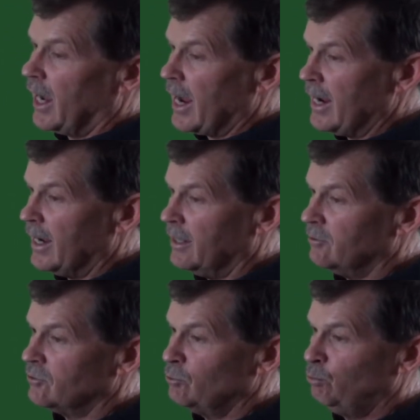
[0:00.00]

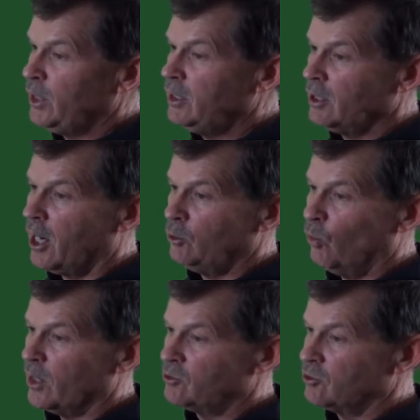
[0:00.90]
and being
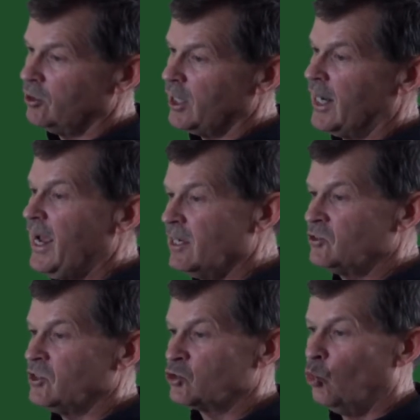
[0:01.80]
non-Western, it
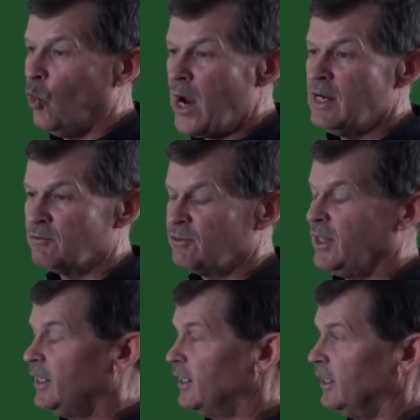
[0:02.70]
has its way of
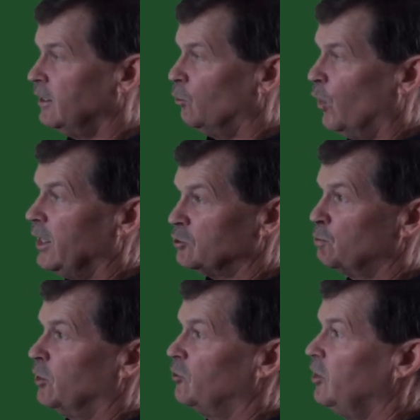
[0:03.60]
thinking, a way it's
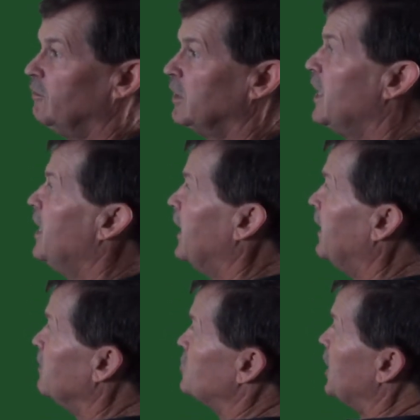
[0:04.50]
perceiving.
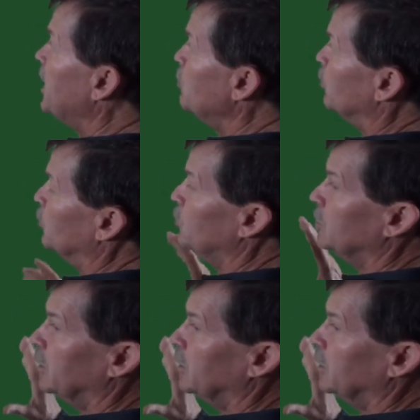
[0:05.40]
It is Hebrew.